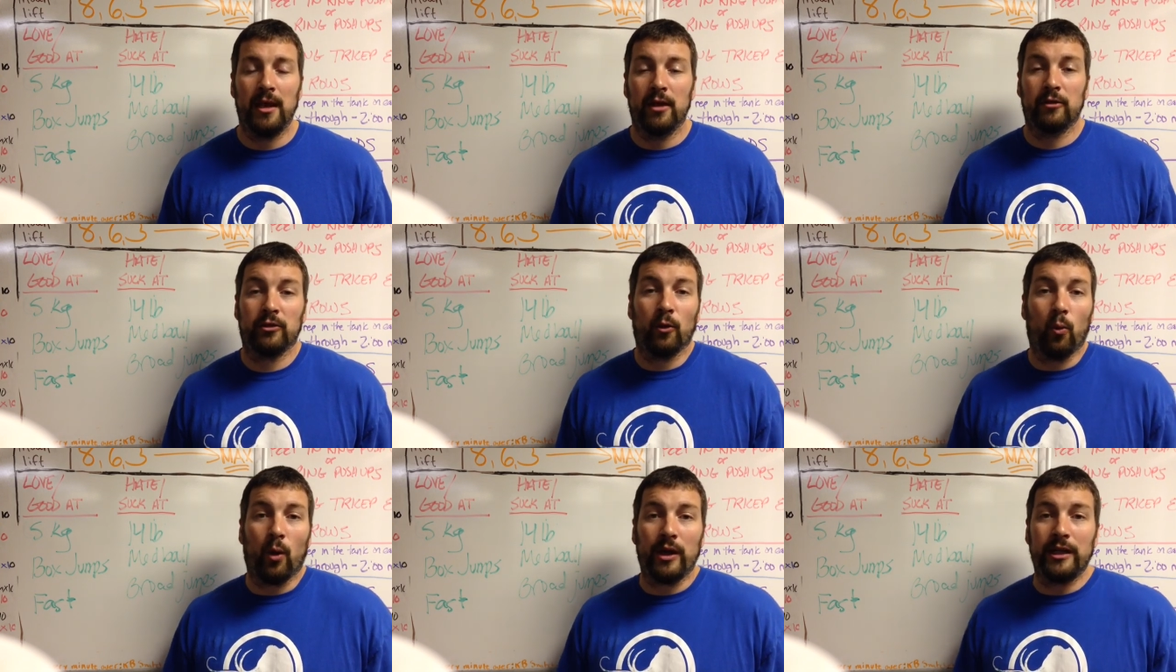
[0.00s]

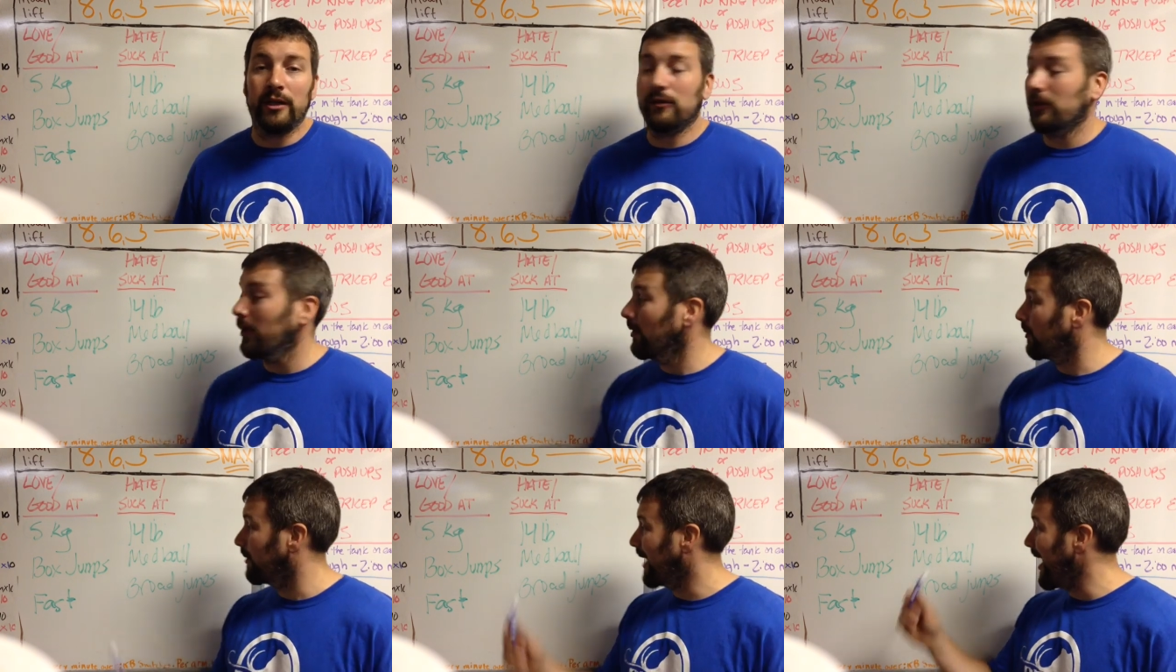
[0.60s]
So what do you
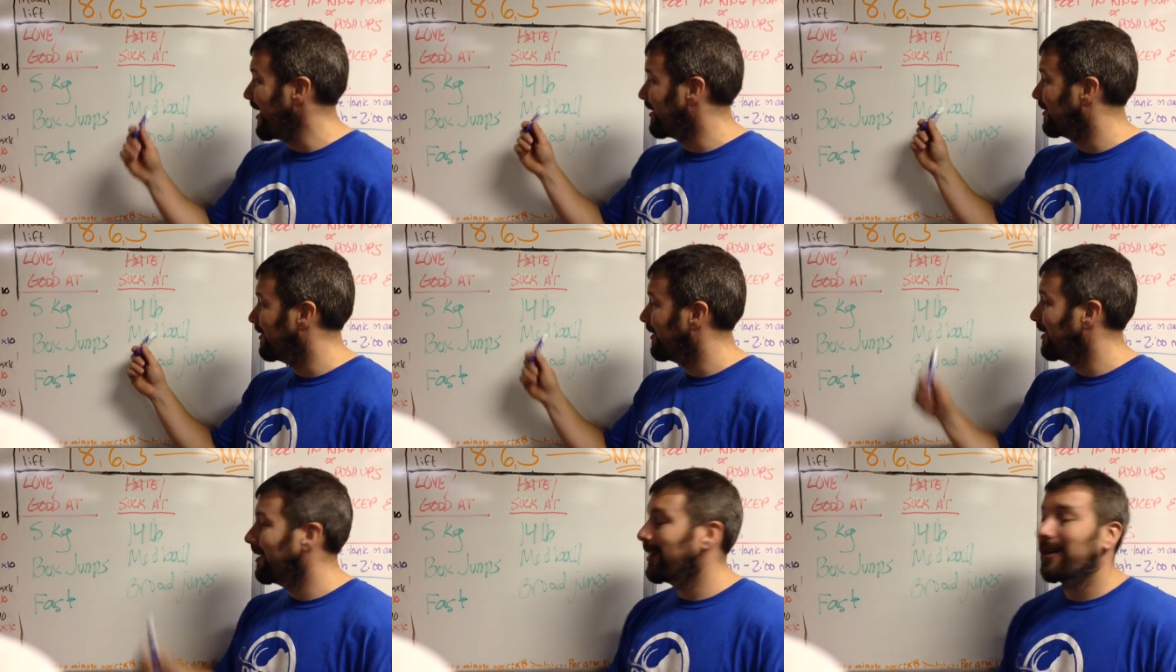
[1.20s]
do? Hey,
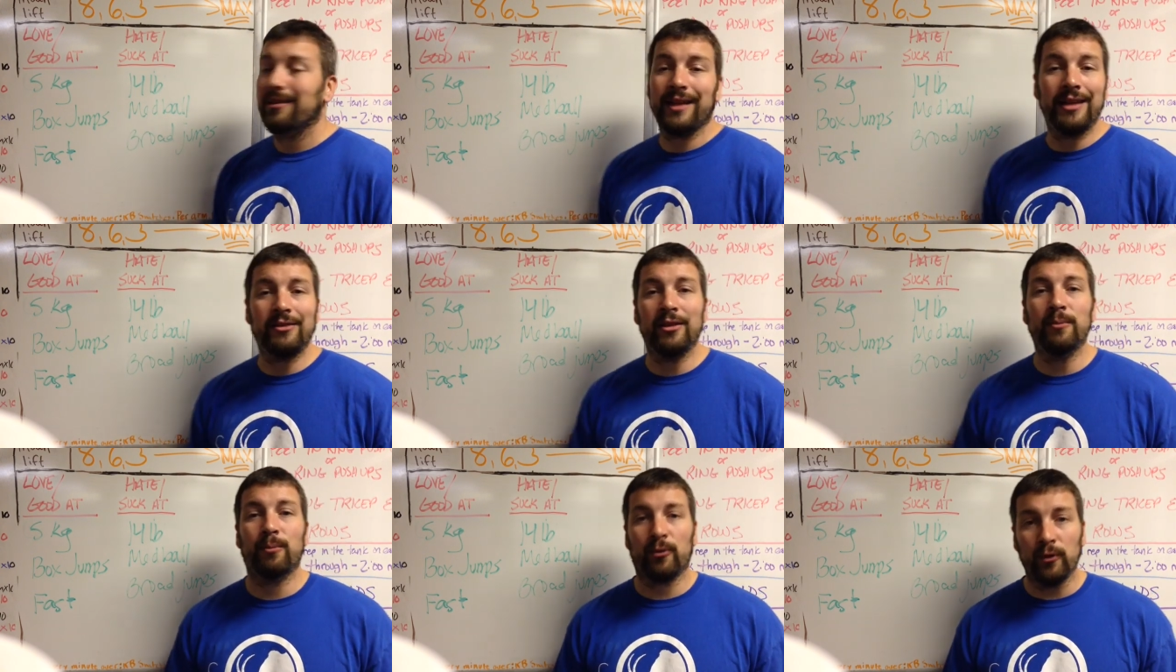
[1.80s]

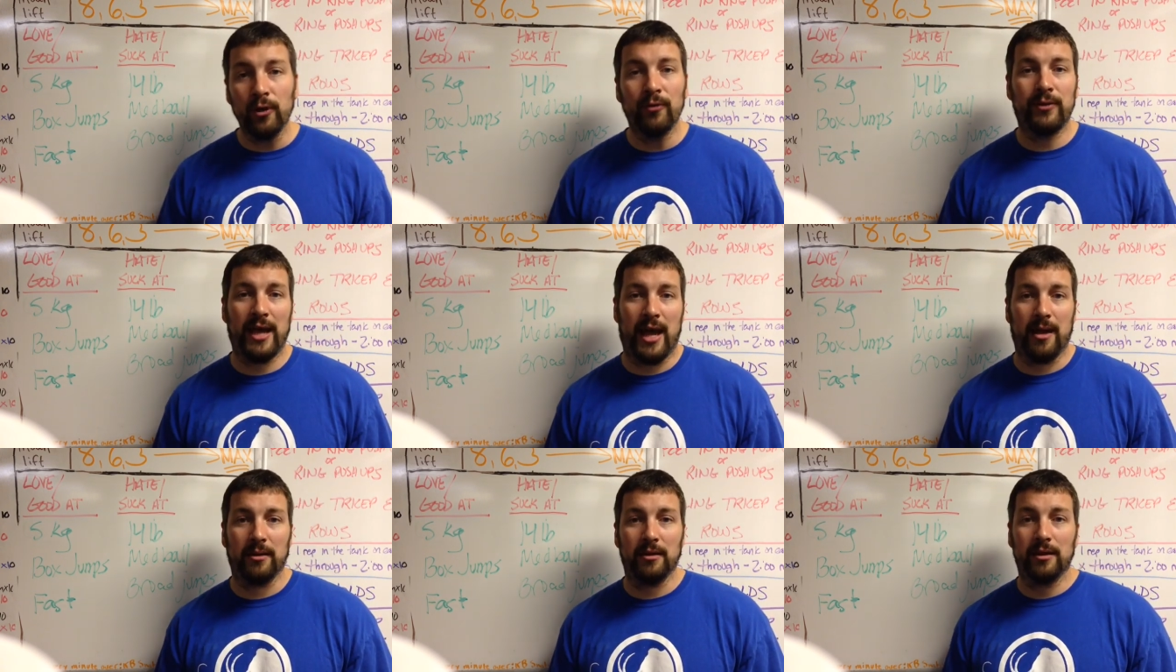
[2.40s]
let's improve
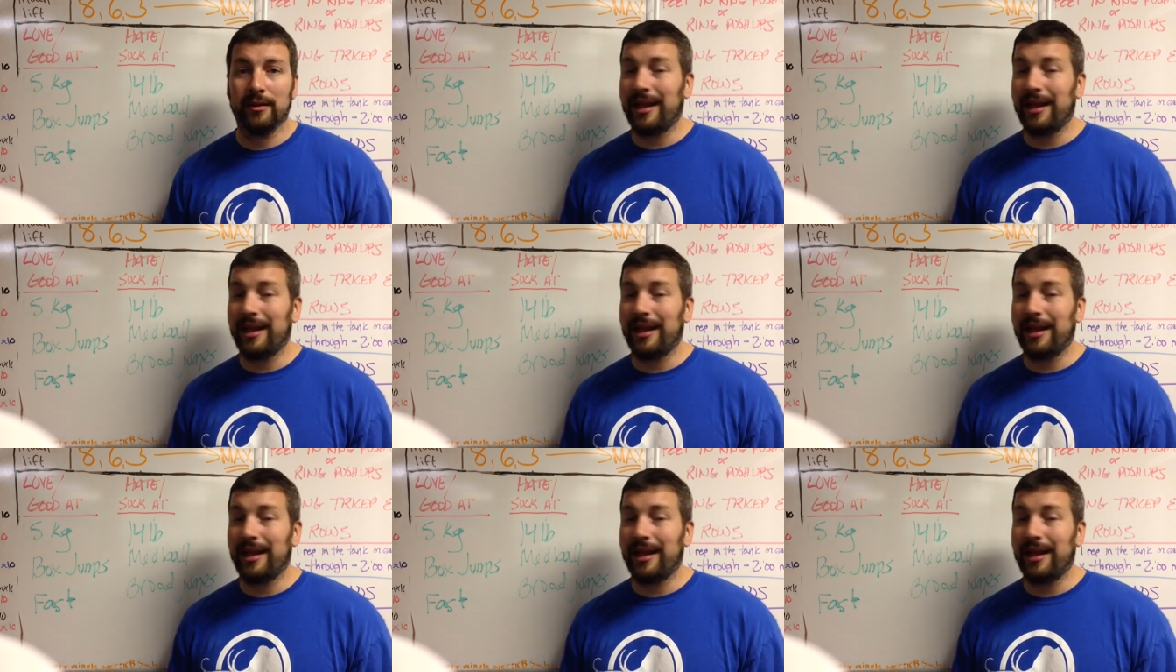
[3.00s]
that.